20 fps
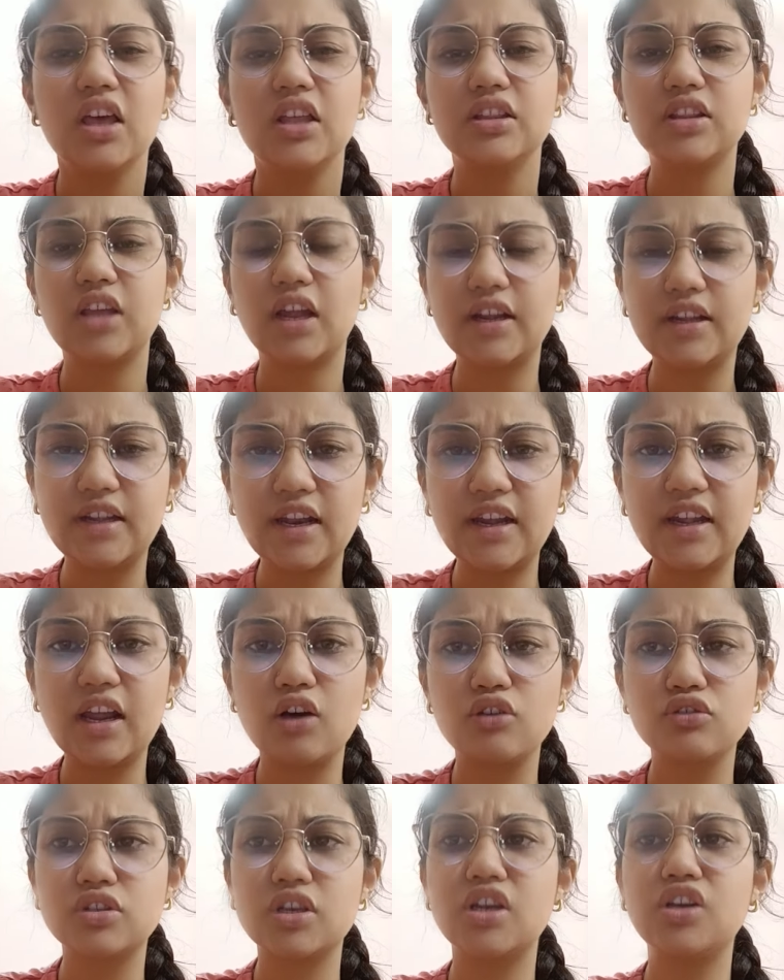
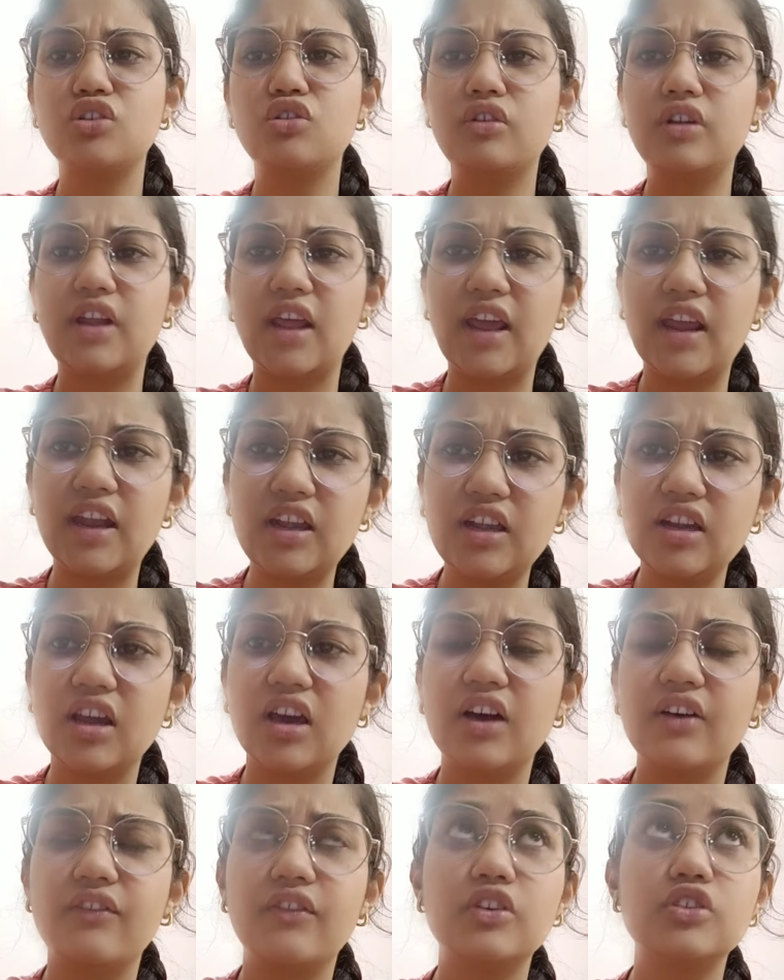30,000 to
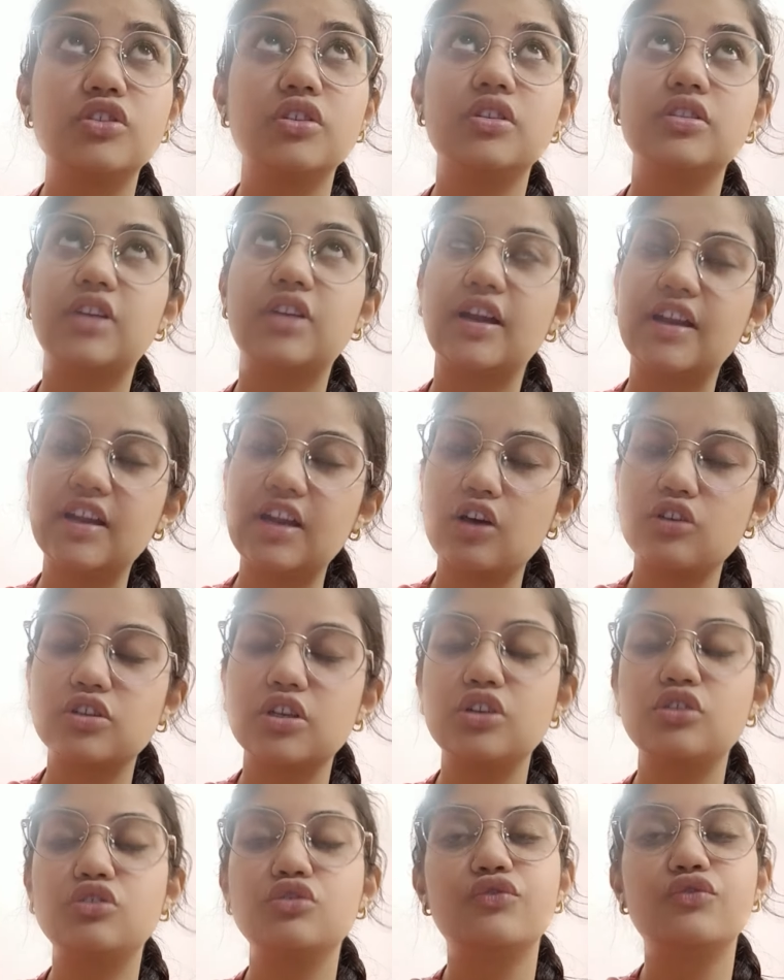
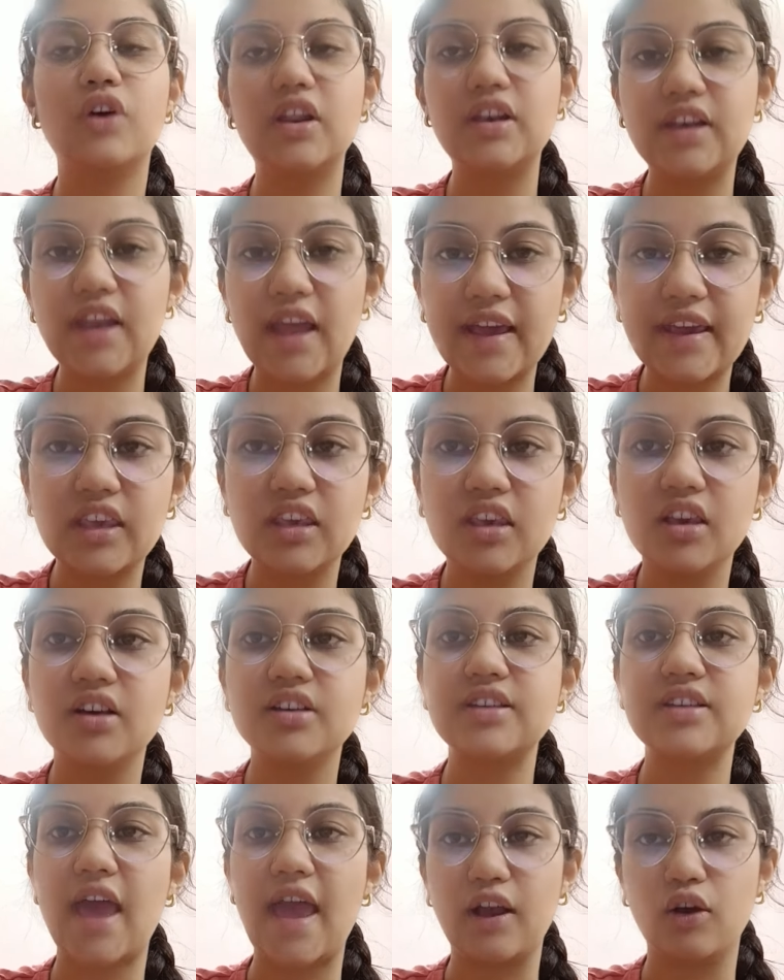30,000 to 1 lakh years
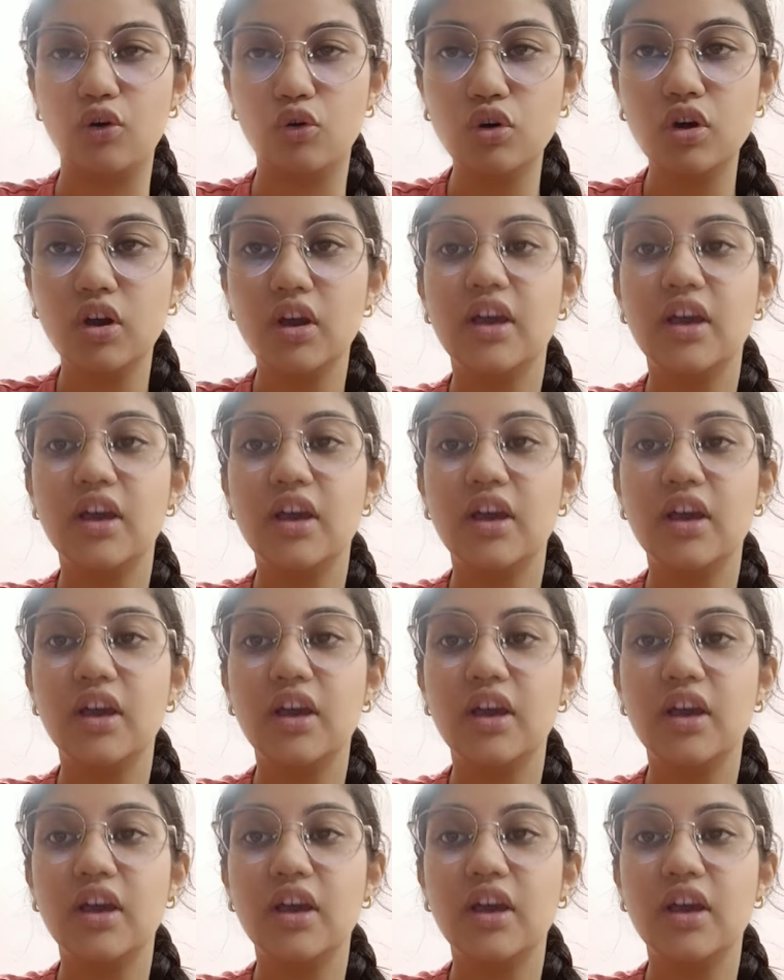ago.